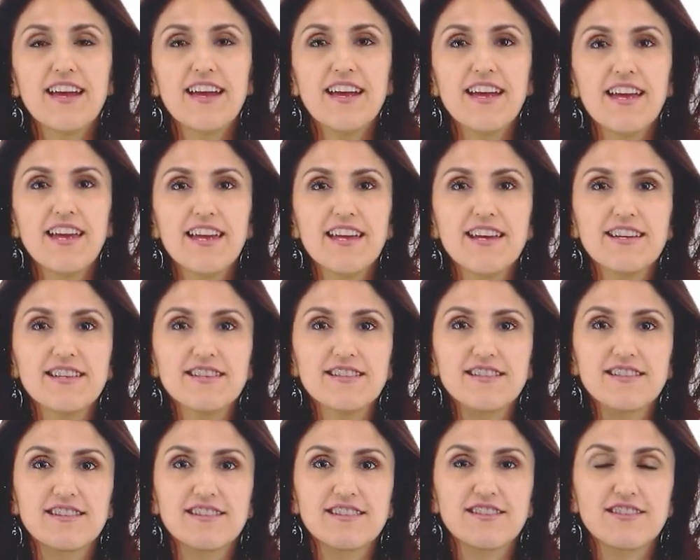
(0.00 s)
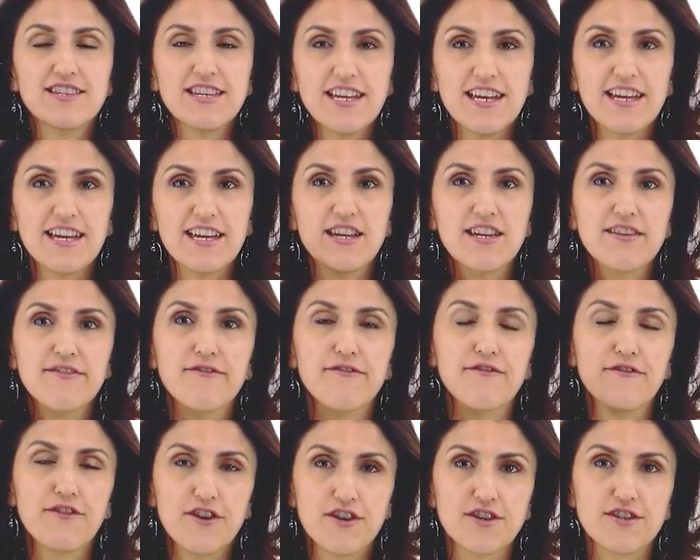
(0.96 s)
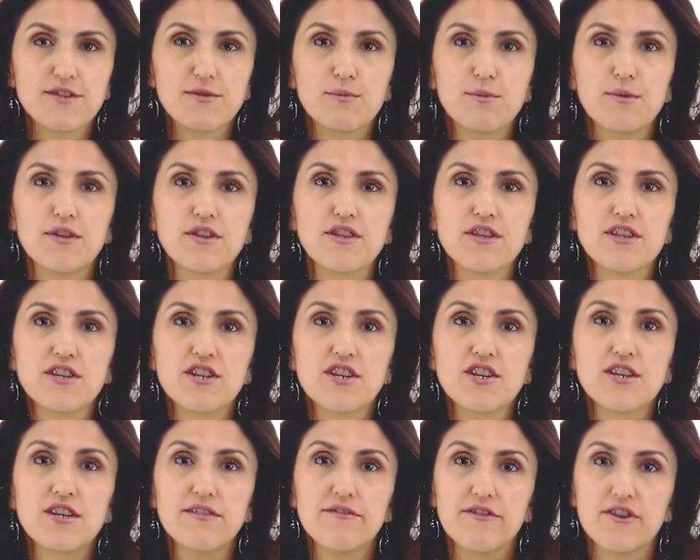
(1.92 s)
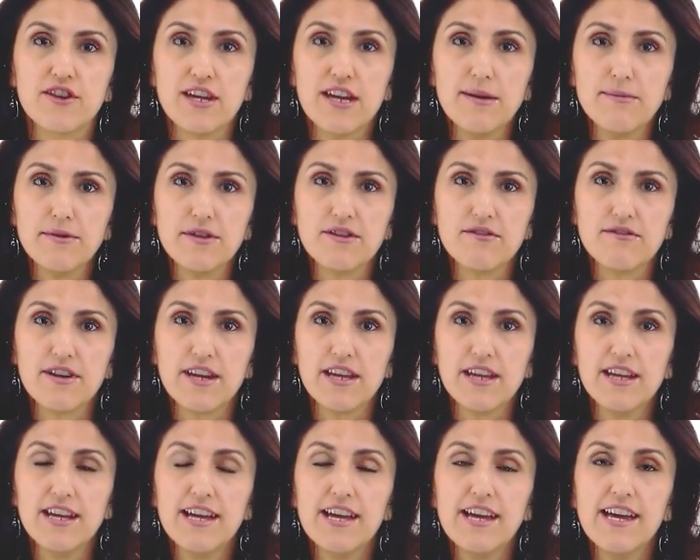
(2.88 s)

And today, first we'll learn vocabulary,